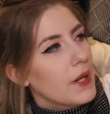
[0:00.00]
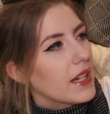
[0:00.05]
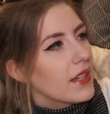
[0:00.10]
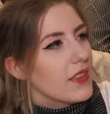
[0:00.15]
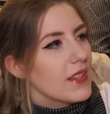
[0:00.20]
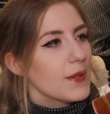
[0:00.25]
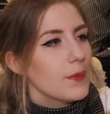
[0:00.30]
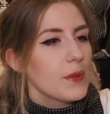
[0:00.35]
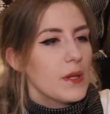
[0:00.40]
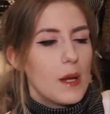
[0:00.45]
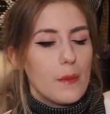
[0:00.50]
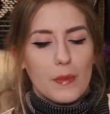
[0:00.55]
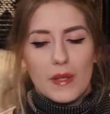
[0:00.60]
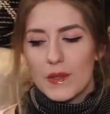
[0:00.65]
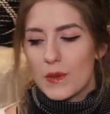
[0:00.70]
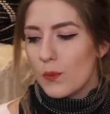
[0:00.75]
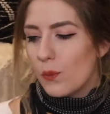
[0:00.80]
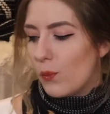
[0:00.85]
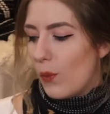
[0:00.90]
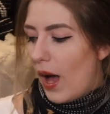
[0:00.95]
pick this one up
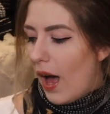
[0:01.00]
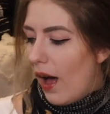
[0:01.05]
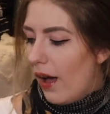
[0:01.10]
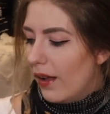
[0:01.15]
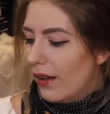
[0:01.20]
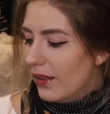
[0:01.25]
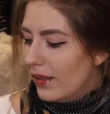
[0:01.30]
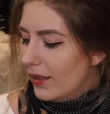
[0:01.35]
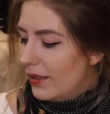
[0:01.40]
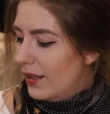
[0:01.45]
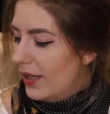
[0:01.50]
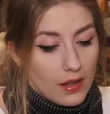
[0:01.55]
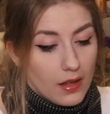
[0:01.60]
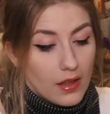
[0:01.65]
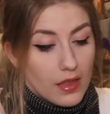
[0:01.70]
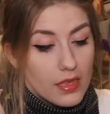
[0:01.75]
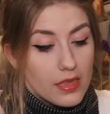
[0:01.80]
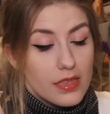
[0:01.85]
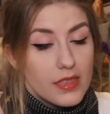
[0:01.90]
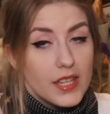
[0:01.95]
as well.
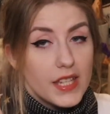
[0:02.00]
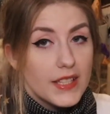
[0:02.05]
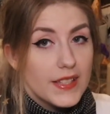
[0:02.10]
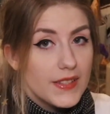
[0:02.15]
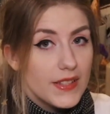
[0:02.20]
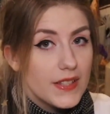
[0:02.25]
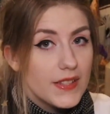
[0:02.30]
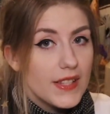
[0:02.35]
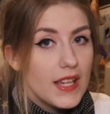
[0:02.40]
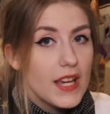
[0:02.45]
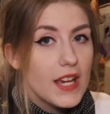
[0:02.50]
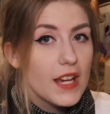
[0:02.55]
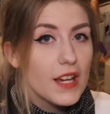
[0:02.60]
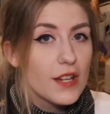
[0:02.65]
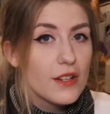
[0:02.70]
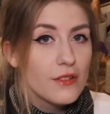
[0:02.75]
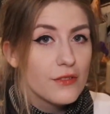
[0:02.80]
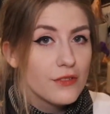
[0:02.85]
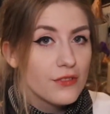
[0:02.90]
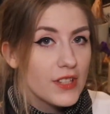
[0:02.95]
This is
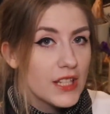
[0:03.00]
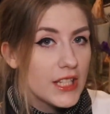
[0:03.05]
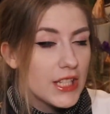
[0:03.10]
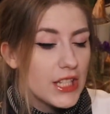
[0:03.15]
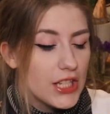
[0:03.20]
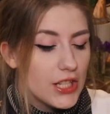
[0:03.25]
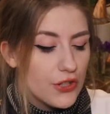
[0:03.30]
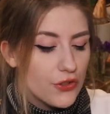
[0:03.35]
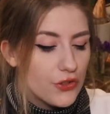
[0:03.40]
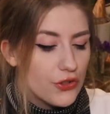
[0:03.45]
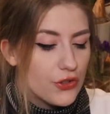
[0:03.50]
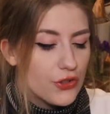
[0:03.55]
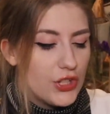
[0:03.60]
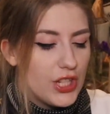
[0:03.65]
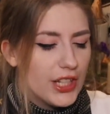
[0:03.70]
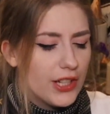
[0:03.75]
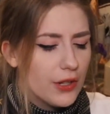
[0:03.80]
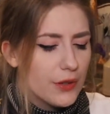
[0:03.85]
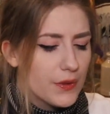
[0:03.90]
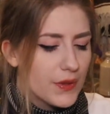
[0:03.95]
a vintage
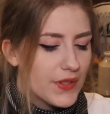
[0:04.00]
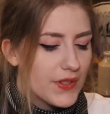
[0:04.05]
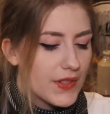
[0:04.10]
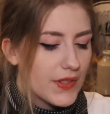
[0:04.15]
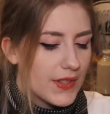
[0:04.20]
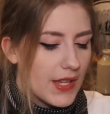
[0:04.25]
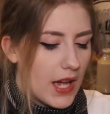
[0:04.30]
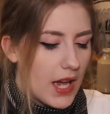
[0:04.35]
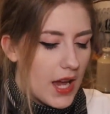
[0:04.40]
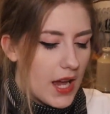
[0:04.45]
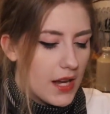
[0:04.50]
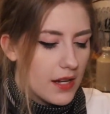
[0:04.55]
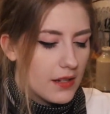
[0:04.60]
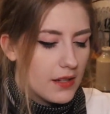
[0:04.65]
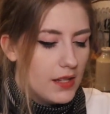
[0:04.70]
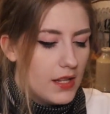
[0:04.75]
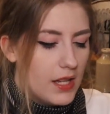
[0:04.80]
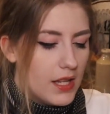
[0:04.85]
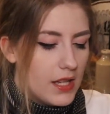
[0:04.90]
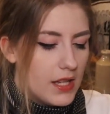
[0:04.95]
Chico's
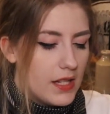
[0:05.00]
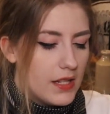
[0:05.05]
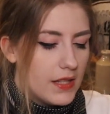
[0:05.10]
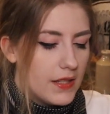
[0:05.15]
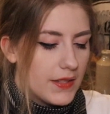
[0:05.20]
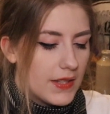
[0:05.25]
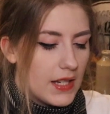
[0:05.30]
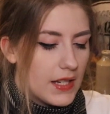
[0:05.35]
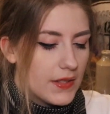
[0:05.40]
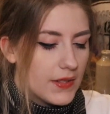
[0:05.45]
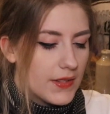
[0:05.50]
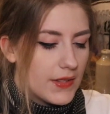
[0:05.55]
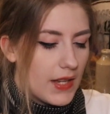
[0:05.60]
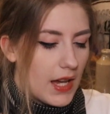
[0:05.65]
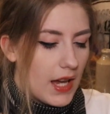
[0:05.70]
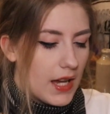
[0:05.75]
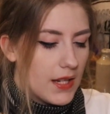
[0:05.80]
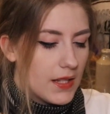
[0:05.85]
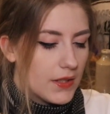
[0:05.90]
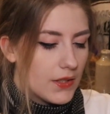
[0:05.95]
design. It is a
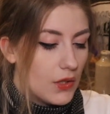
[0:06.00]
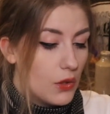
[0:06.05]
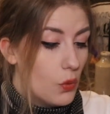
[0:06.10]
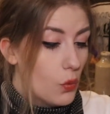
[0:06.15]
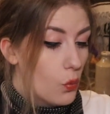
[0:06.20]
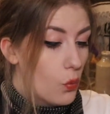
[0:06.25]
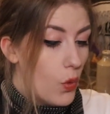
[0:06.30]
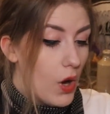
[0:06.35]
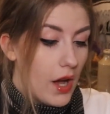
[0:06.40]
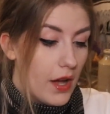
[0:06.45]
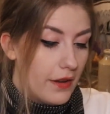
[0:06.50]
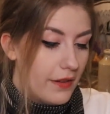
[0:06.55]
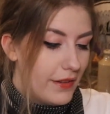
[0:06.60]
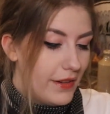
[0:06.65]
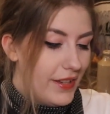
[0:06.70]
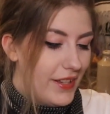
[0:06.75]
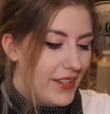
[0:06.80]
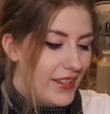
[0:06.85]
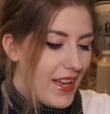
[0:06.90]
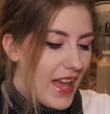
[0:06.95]
size 1,
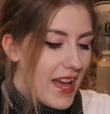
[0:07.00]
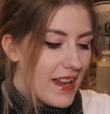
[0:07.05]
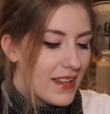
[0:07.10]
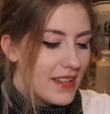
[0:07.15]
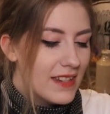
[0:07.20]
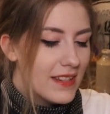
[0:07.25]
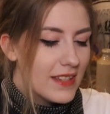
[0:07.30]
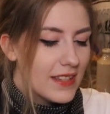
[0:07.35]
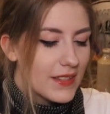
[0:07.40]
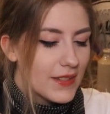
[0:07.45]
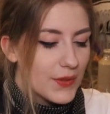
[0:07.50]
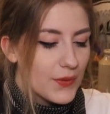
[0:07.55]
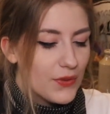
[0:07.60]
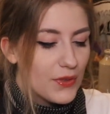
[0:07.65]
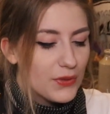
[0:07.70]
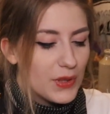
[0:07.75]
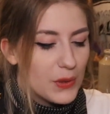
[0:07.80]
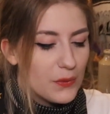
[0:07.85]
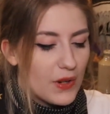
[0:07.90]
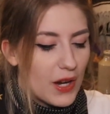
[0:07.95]
and it is
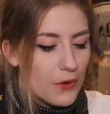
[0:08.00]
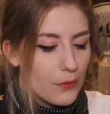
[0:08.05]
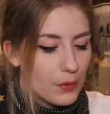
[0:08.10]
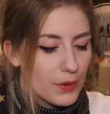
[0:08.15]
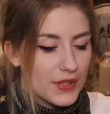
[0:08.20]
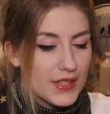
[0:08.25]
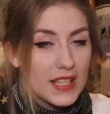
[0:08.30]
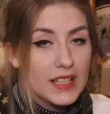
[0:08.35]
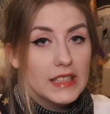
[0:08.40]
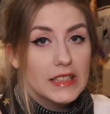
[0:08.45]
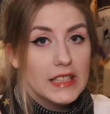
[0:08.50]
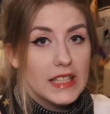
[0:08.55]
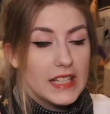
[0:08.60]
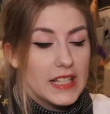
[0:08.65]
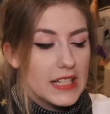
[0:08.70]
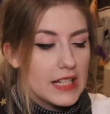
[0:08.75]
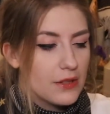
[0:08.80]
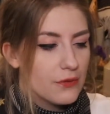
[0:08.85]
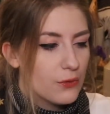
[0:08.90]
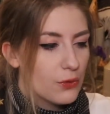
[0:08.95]
55%
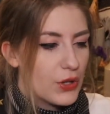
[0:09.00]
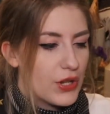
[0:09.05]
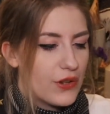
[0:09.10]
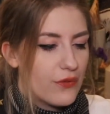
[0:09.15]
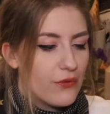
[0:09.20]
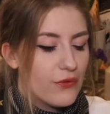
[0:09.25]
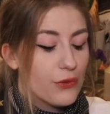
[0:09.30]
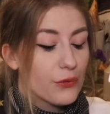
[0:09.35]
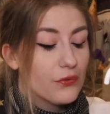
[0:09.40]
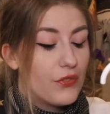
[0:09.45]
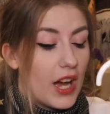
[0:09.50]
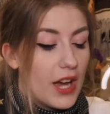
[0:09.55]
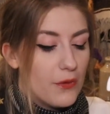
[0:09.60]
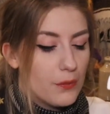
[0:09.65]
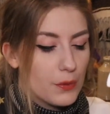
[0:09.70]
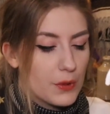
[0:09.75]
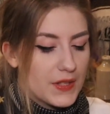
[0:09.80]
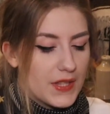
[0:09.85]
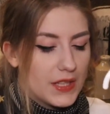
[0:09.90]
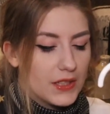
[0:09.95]
linen and
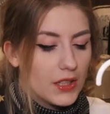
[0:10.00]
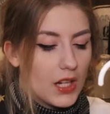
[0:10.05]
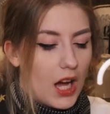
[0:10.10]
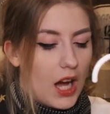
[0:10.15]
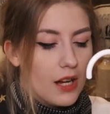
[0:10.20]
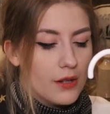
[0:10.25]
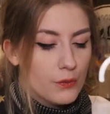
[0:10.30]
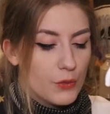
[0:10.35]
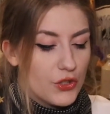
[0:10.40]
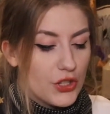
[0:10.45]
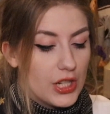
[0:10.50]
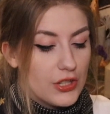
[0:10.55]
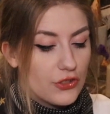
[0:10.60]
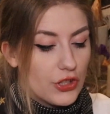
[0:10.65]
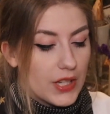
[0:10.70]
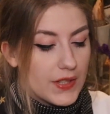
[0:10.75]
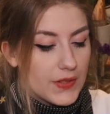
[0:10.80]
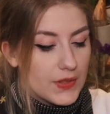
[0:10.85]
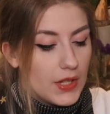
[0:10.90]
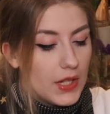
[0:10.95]
45% cotton, which I
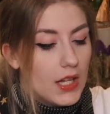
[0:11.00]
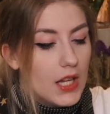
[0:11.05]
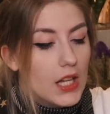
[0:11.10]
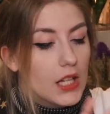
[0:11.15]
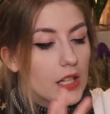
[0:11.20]
just